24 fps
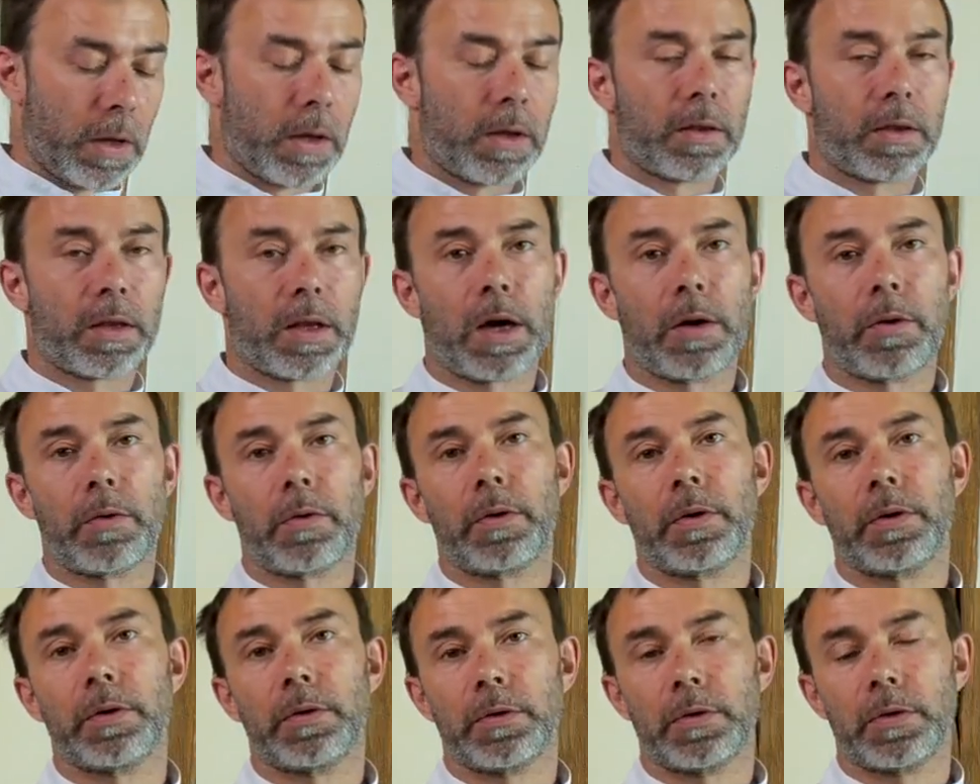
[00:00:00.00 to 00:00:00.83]
Now
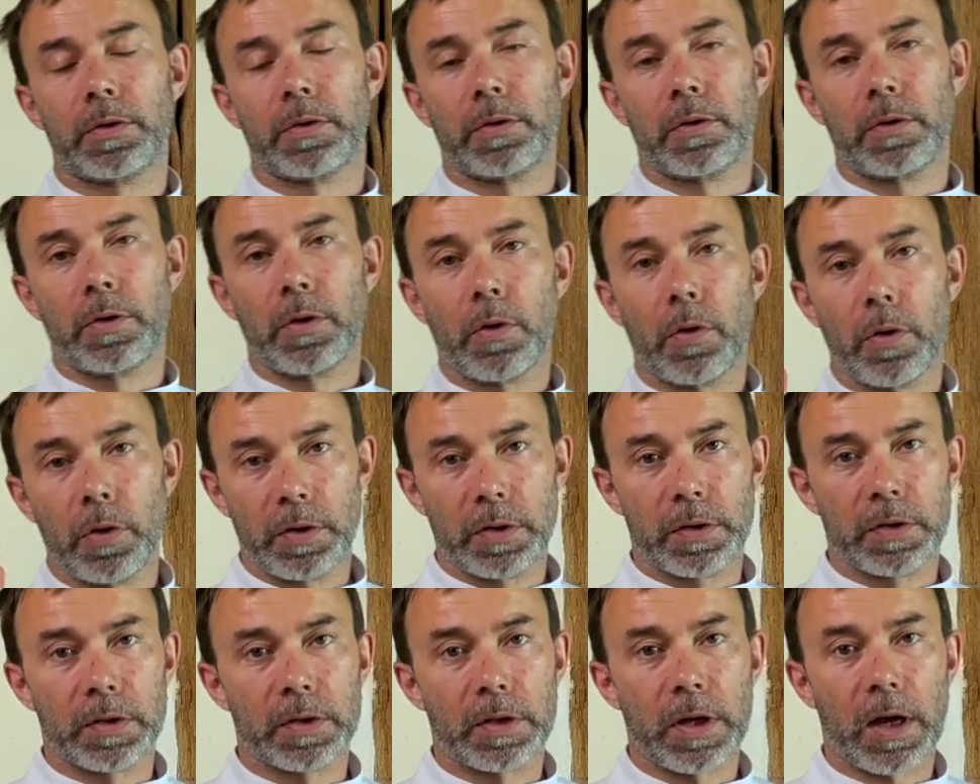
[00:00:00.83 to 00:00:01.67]
the noise
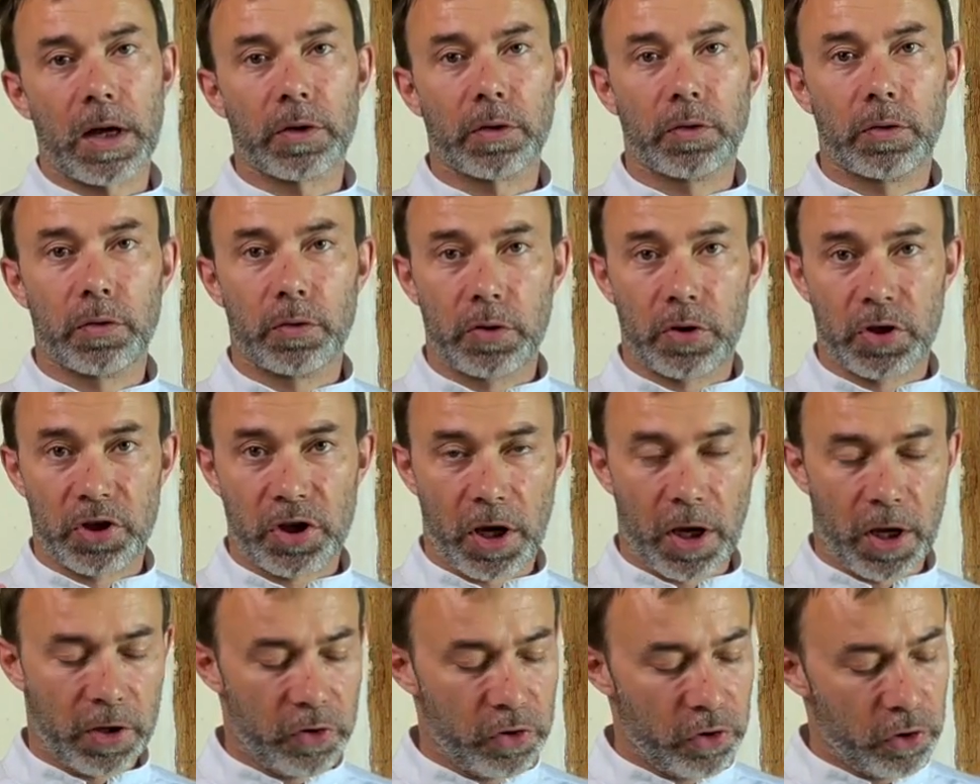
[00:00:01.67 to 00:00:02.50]
starts to
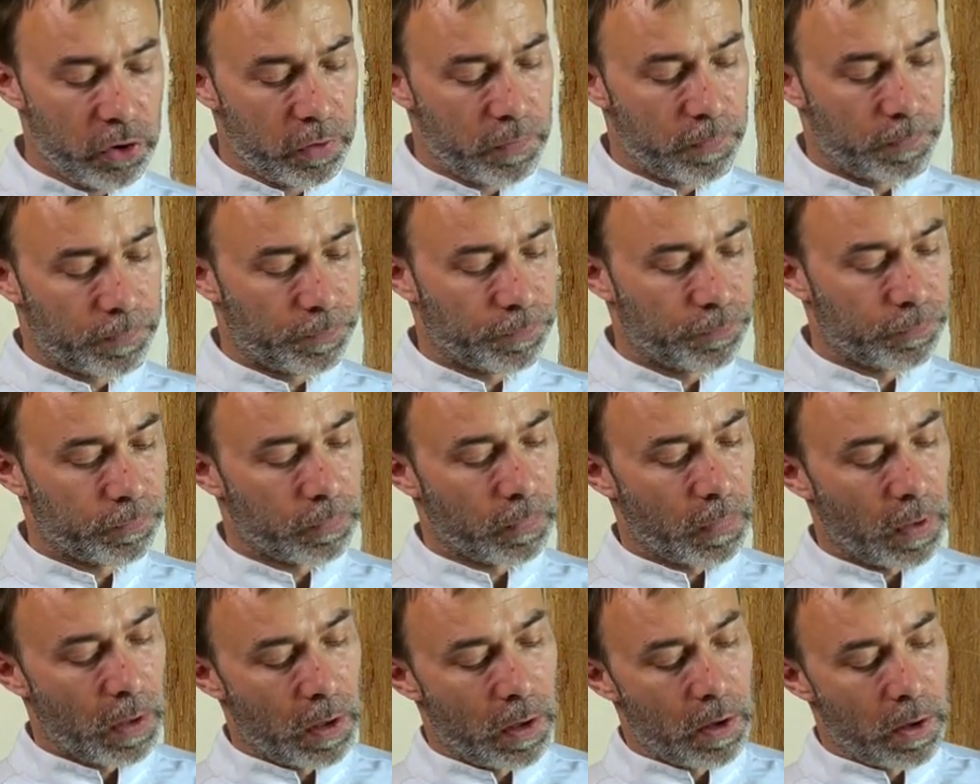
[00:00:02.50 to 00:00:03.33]
change.
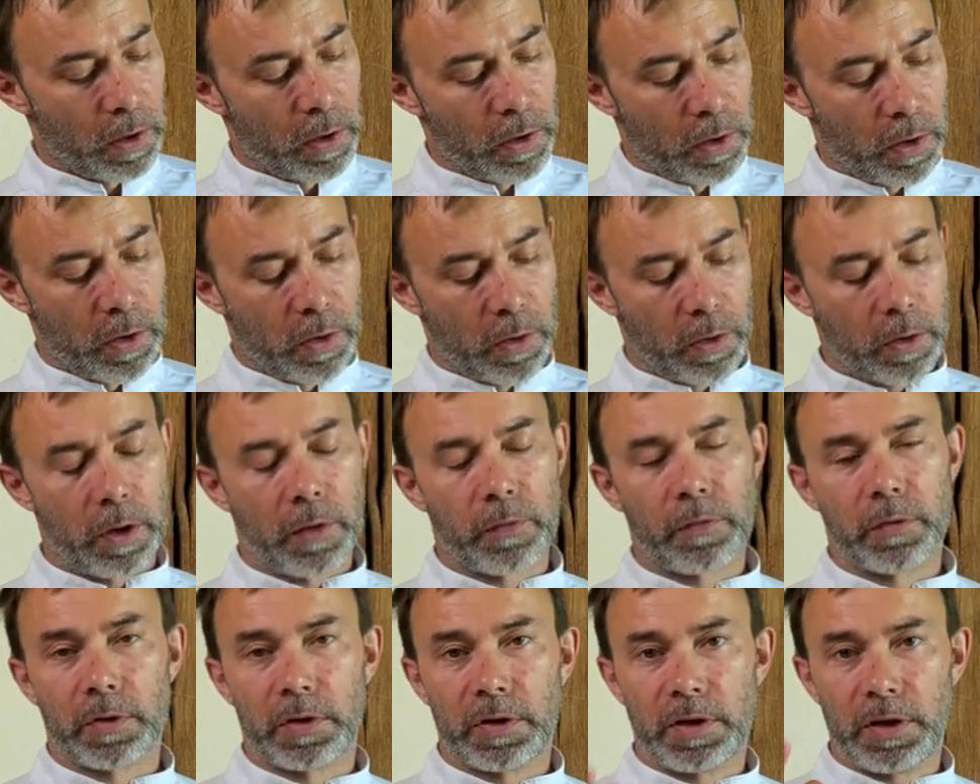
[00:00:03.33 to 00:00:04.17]
You
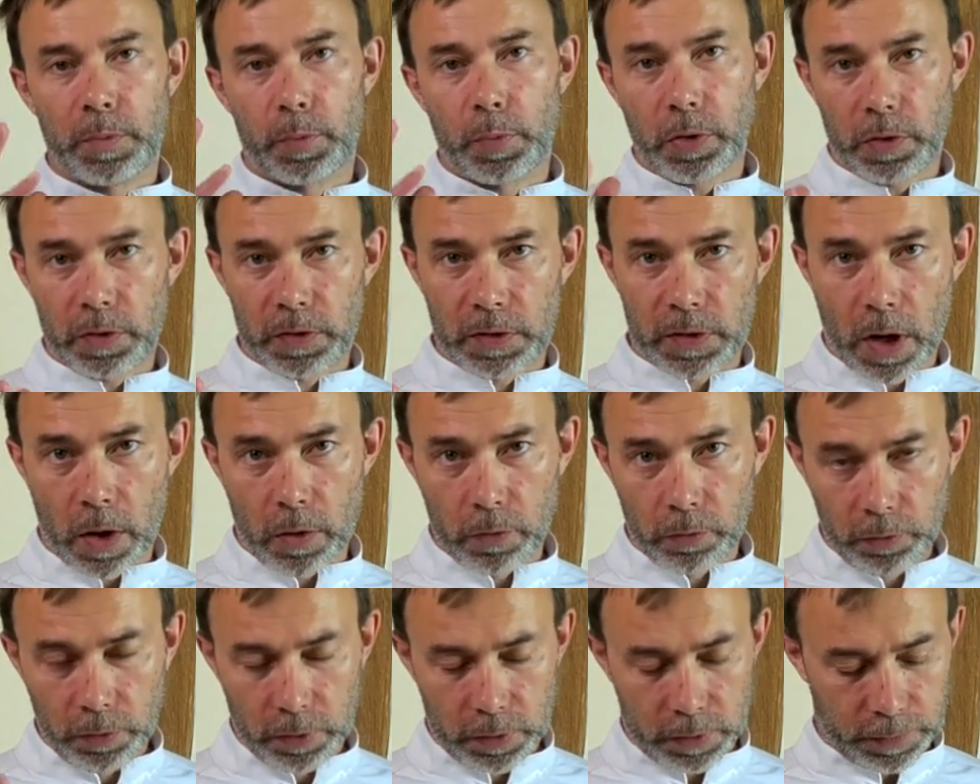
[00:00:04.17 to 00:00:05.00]
have a deeper
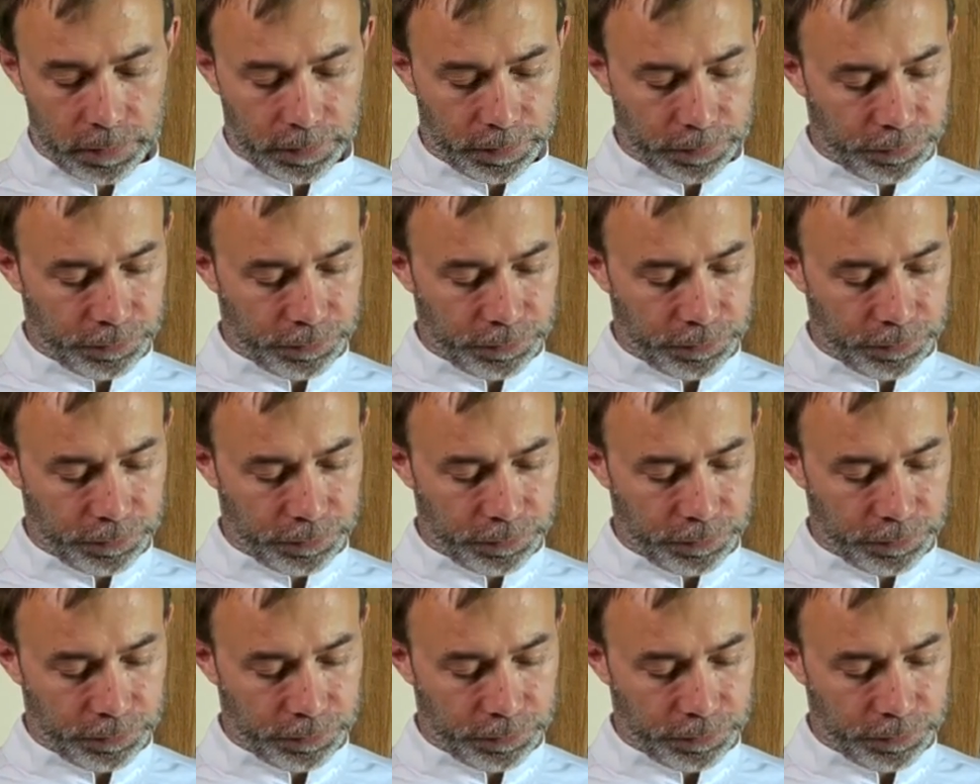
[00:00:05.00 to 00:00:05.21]
sound,